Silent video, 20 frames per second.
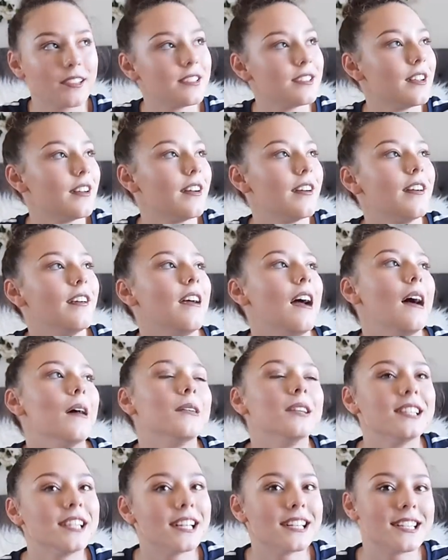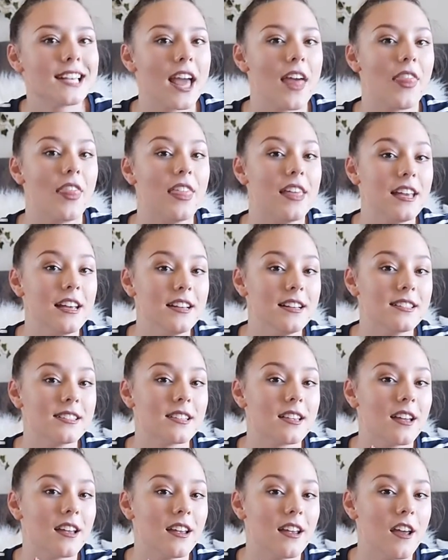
So I would just get these